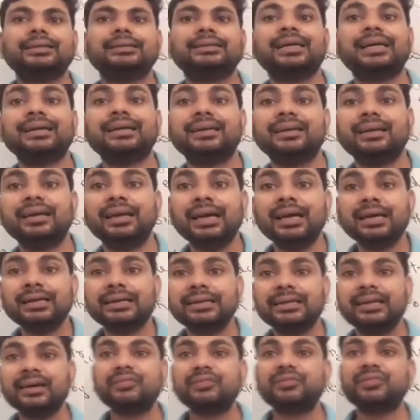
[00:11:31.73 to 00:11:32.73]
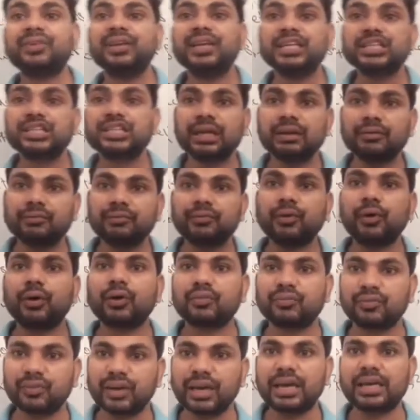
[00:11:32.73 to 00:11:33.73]
The definition for
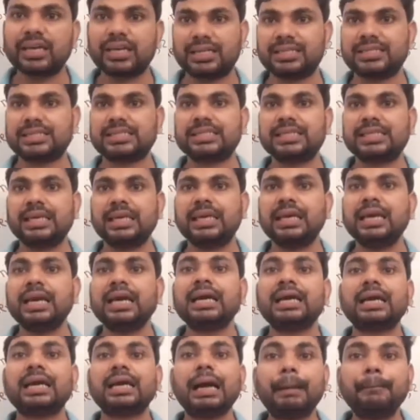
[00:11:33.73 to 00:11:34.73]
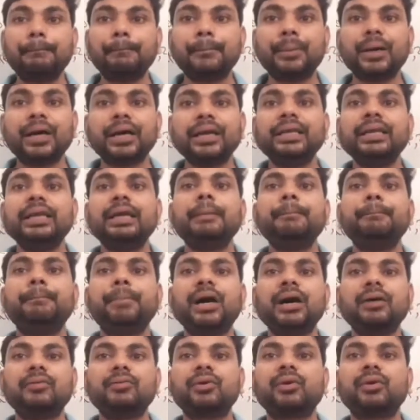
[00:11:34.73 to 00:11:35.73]
valency, combining
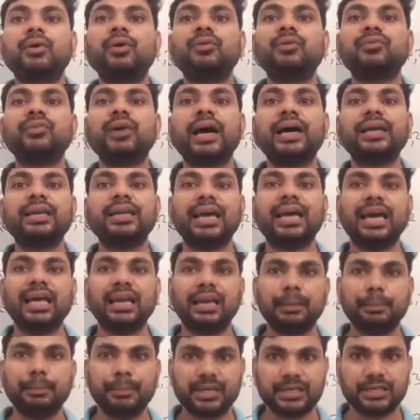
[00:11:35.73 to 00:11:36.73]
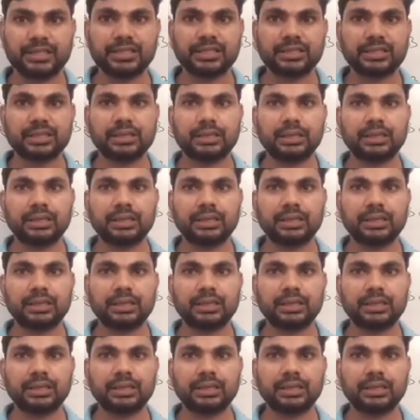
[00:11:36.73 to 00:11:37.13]
power of an element.